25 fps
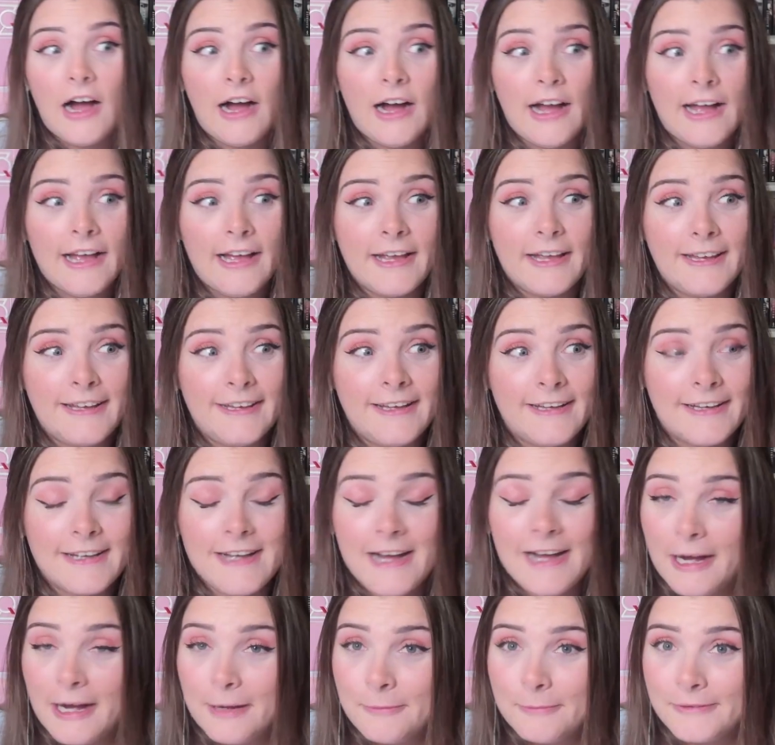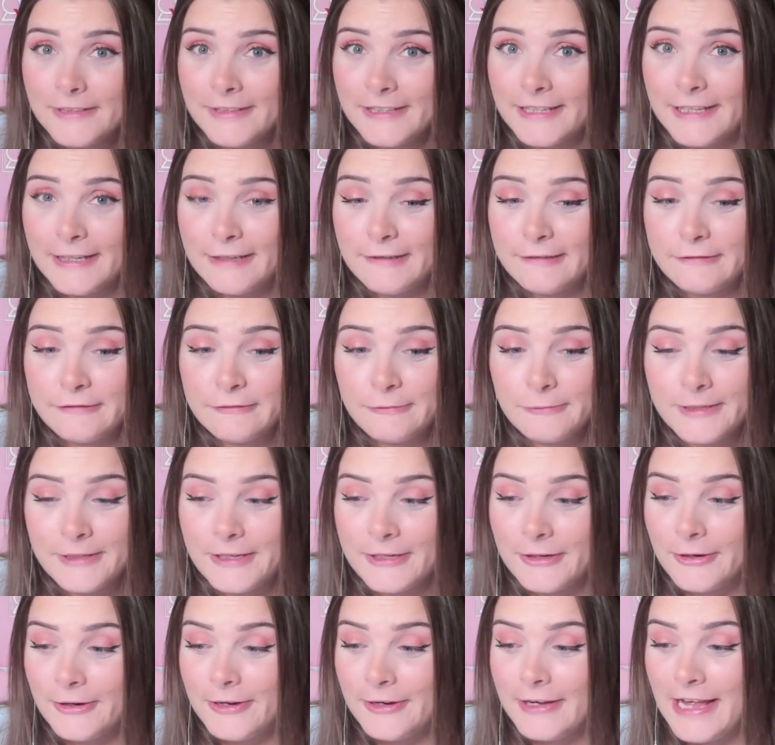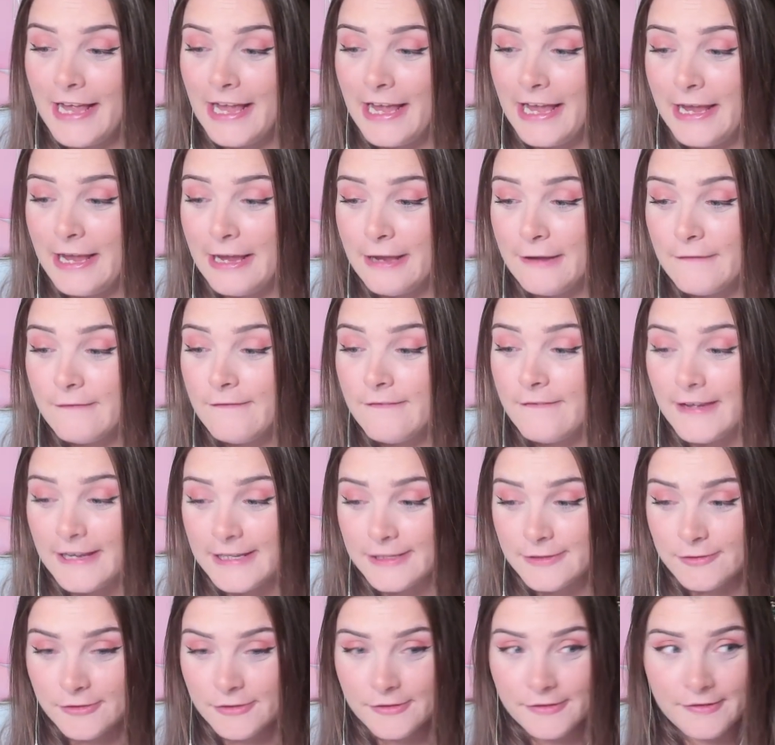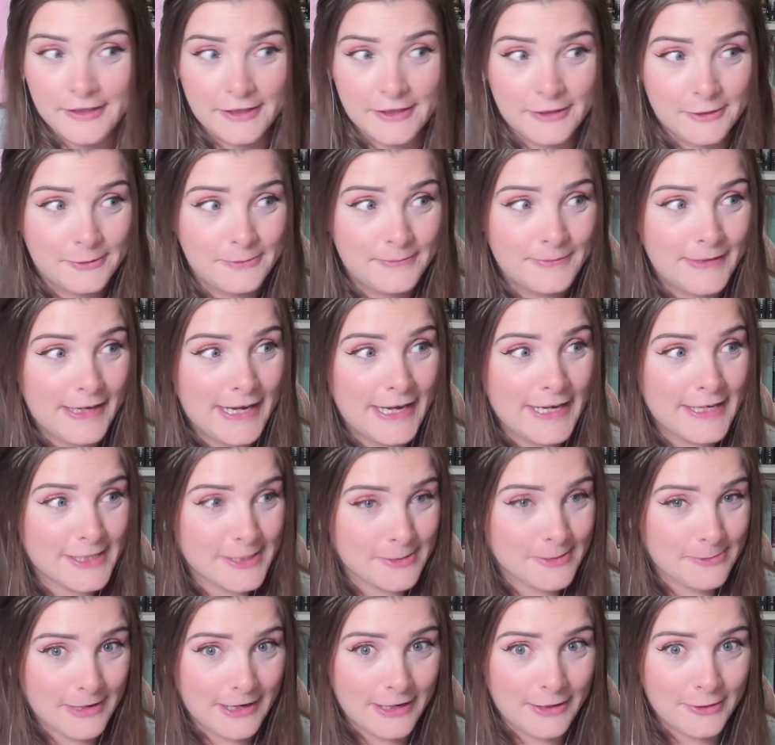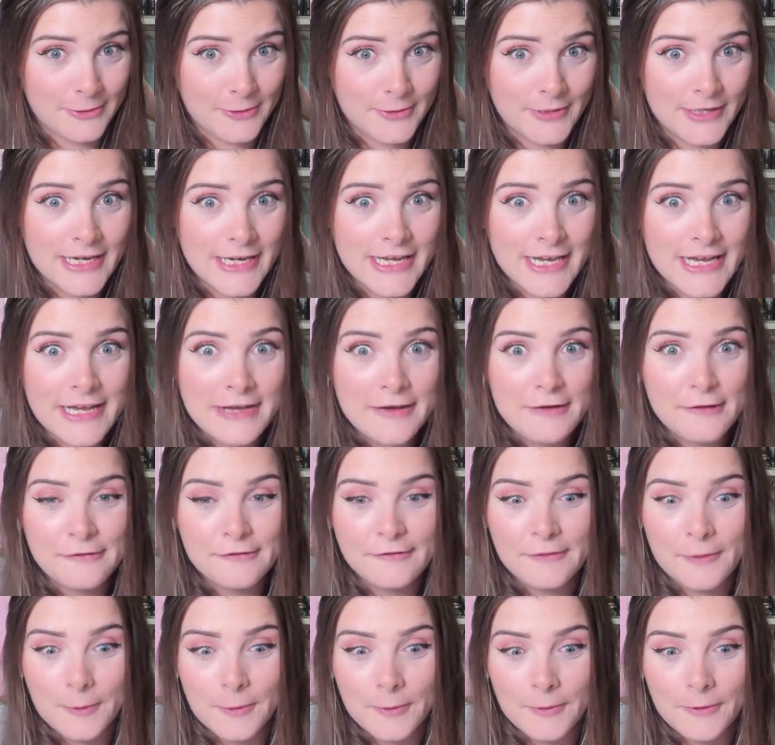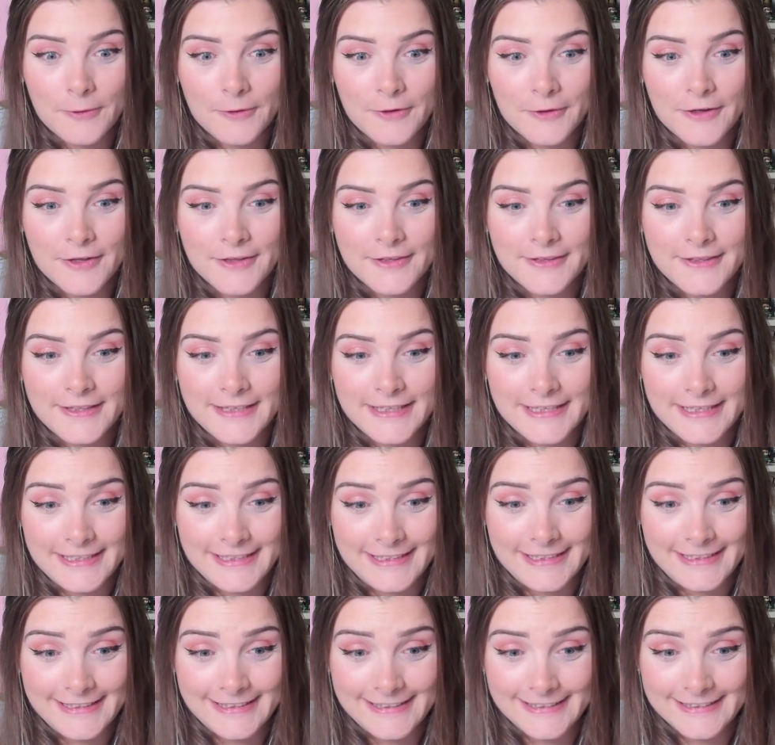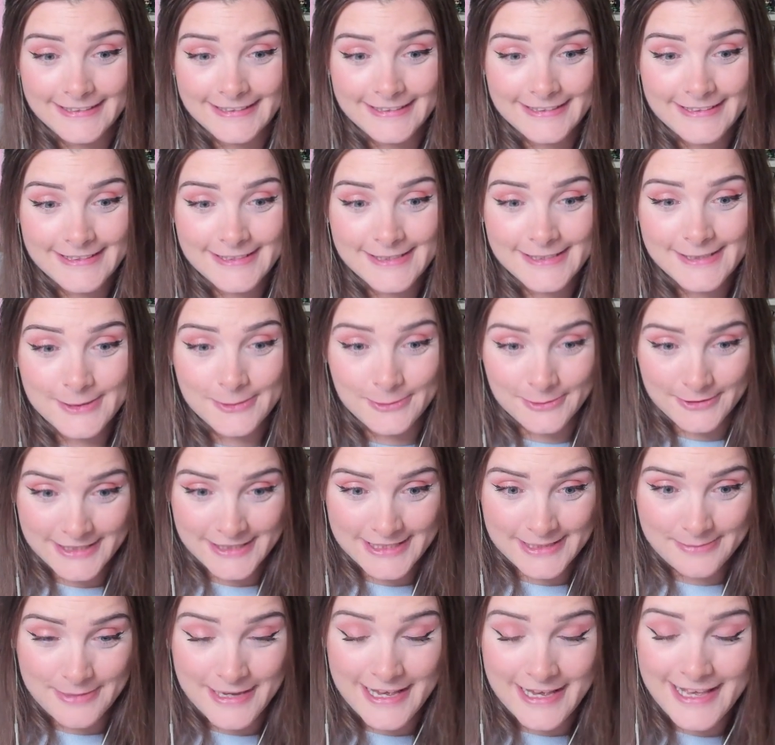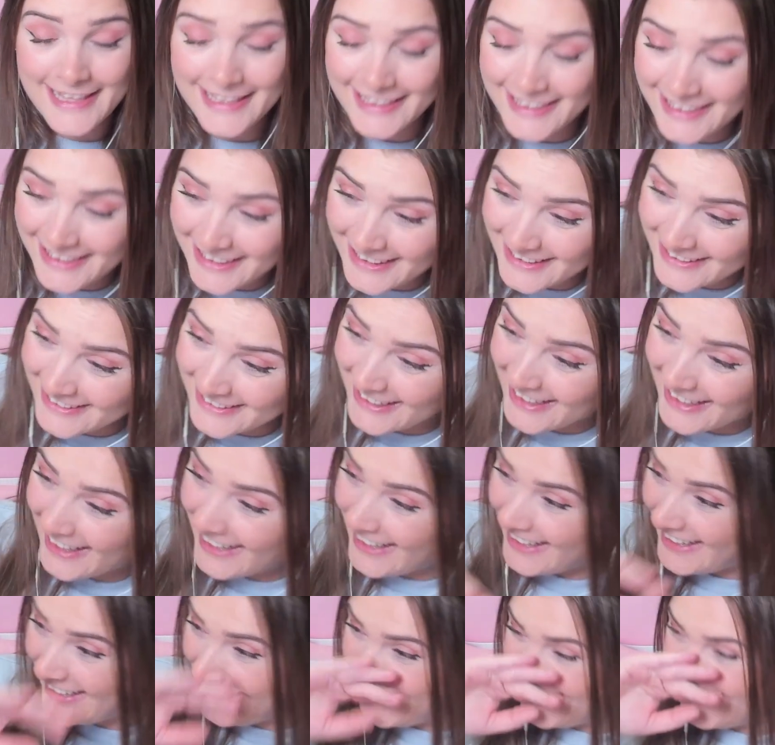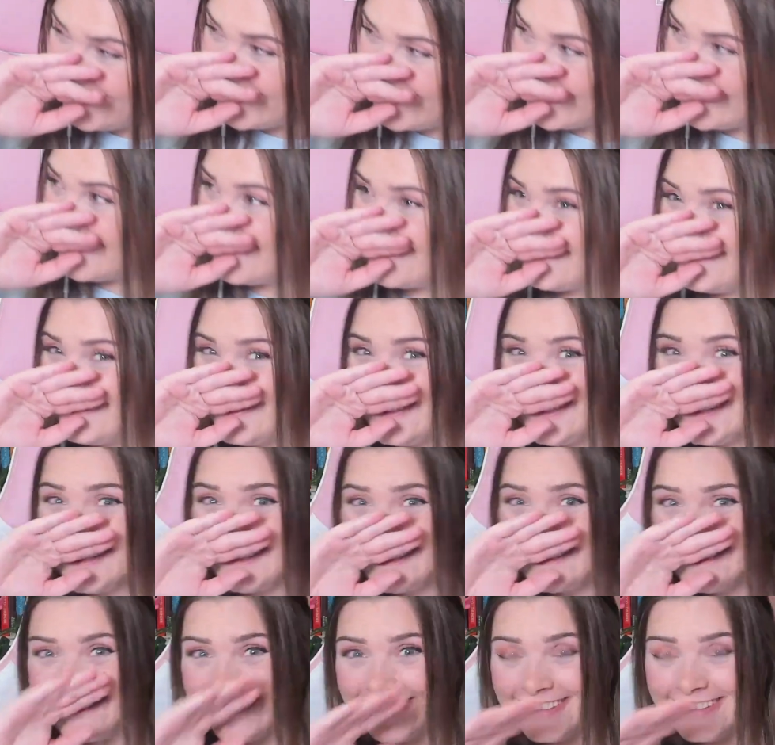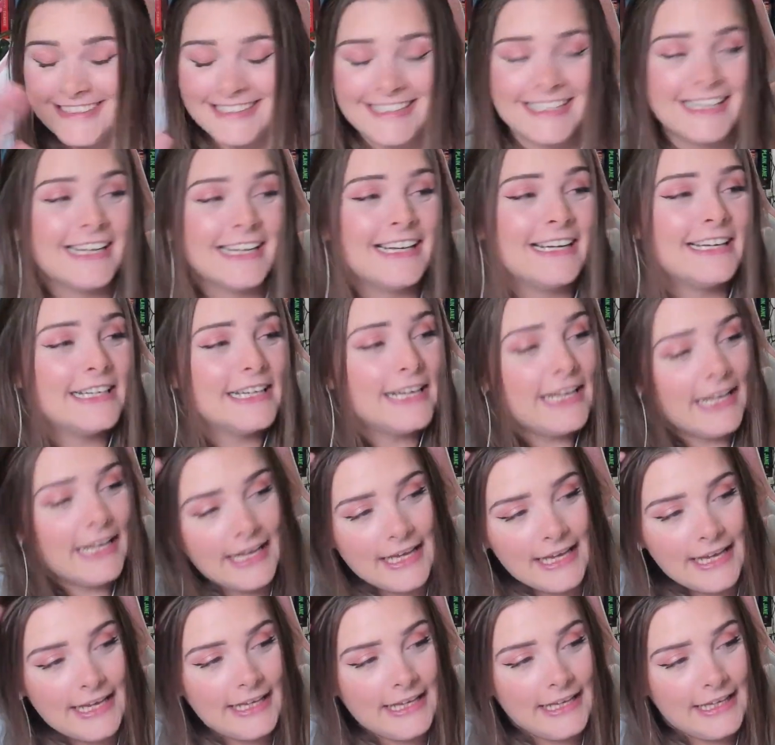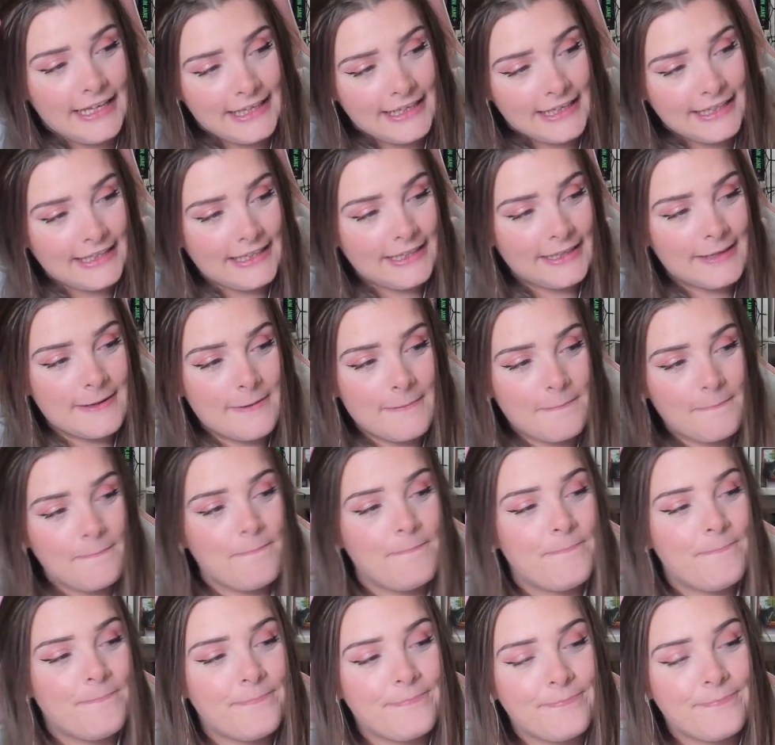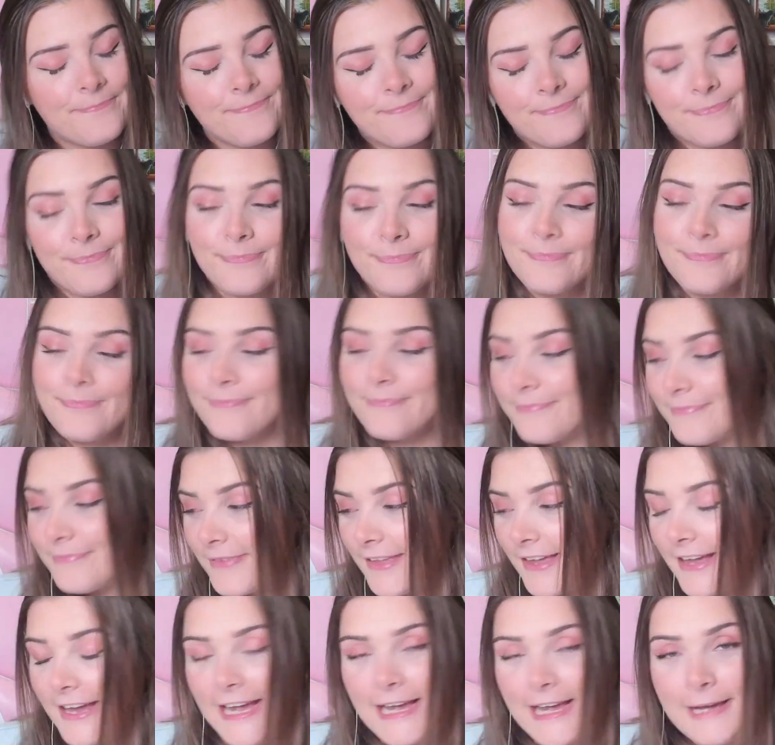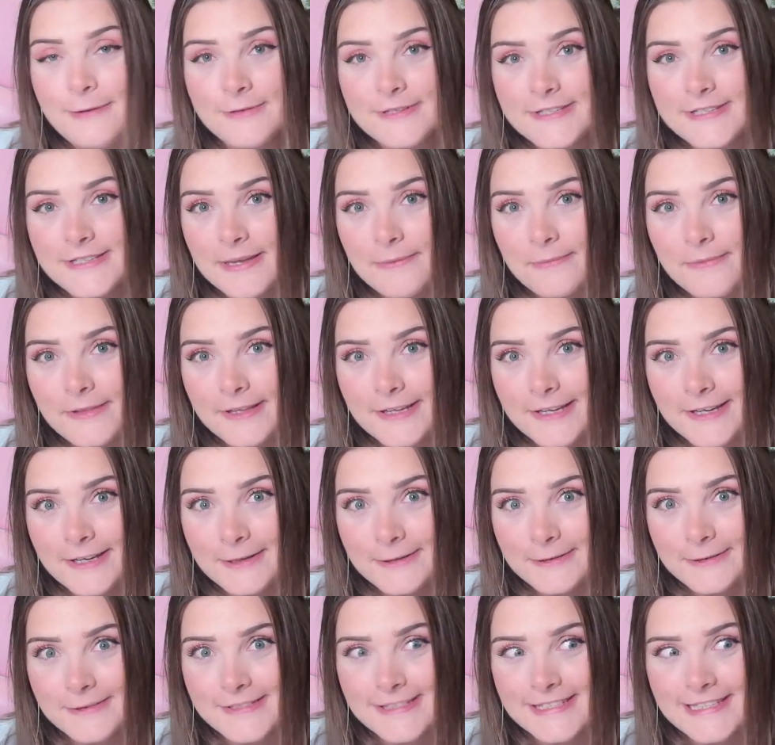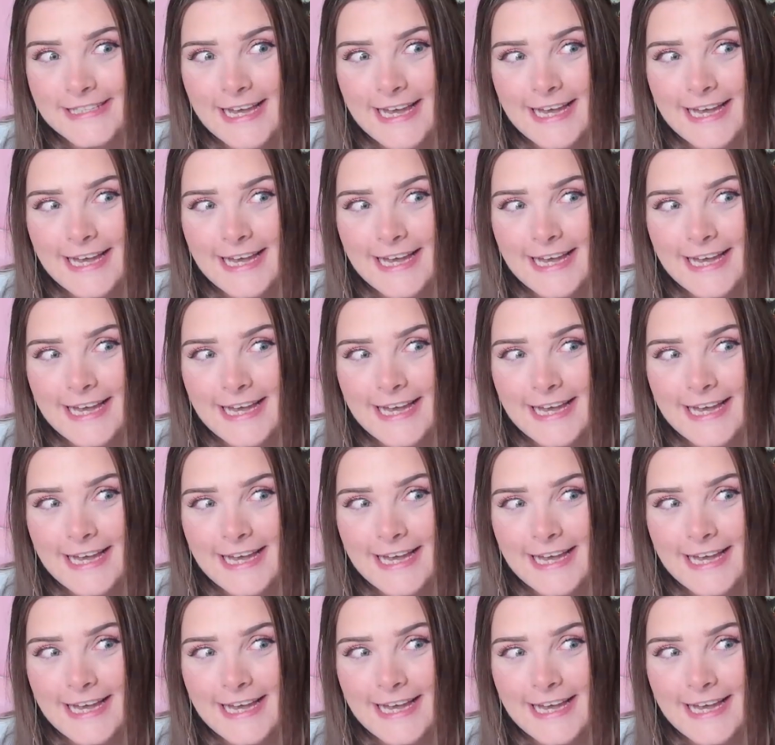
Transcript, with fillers: I can't believe we got a face reveal as well for the swordsmith. Like, oh my god, he he was something else.